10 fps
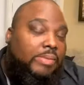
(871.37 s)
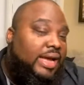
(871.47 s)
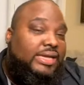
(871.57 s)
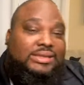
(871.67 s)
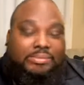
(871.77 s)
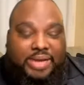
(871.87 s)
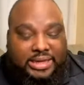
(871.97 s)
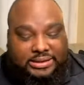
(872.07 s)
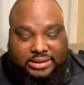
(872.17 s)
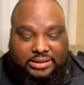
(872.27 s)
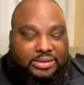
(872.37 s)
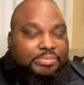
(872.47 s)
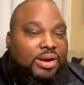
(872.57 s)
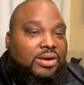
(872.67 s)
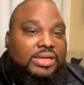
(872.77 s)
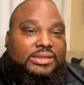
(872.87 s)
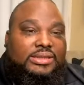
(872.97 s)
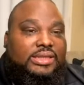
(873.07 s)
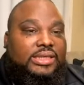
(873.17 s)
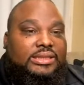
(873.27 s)
And it's amazing. The burn
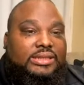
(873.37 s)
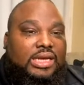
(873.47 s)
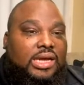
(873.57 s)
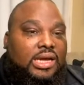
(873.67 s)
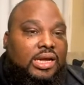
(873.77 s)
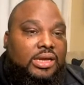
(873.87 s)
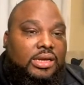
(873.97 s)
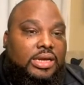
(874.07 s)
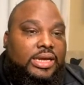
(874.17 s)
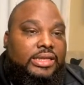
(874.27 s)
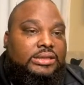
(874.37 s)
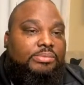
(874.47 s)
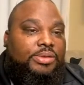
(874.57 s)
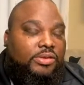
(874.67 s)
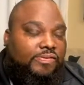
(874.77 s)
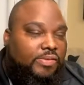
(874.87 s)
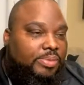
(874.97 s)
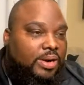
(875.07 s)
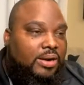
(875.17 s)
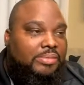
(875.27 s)
is a beautiful
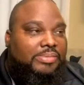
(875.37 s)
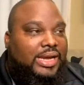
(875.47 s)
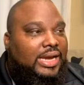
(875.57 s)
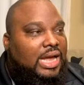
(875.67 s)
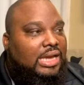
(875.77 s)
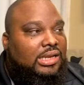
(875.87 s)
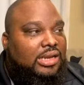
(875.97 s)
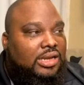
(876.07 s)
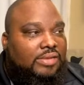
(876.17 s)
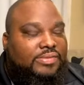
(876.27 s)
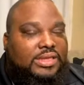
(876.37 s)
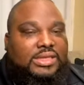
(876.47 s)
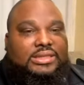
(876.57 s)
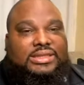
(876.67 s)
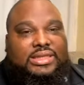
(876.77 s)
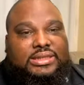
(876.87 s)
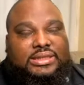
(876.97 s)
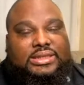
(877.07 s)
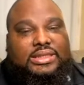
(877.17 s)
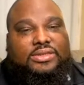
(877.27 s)
burn, man. I love the
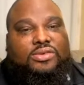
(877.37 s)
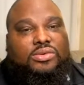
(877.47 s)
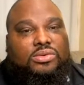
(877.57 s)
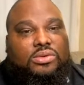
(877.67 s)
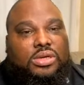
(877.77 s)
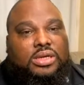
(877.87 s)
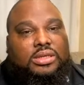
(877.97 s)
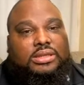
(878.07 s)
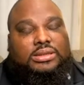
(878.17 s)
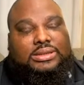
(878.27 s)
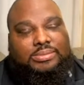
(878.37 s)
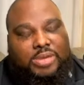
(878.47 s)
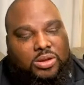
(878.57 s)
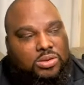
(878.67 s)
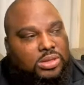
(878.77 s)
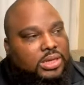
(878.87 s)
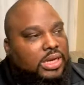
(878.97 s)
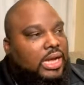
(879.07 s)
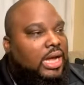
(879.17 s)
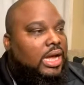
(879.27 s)
consistency through the smoke.
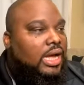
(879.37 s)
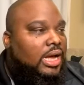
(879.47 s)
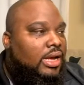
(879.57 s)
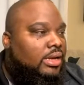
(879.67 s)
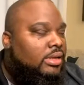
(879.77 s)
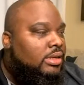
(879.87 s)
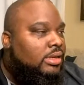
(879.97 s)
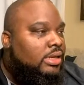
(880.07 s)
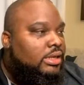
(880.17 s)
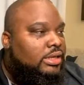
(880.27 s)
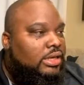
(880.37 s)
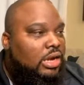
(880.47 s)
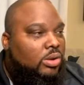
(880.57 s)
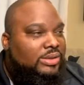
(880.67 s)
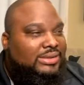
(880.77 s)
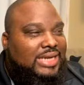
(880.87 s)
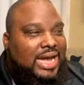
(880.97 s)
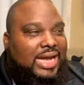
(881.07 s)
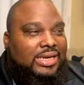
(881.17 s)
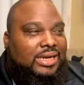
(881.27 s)
You know, it's
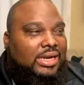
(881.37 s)
got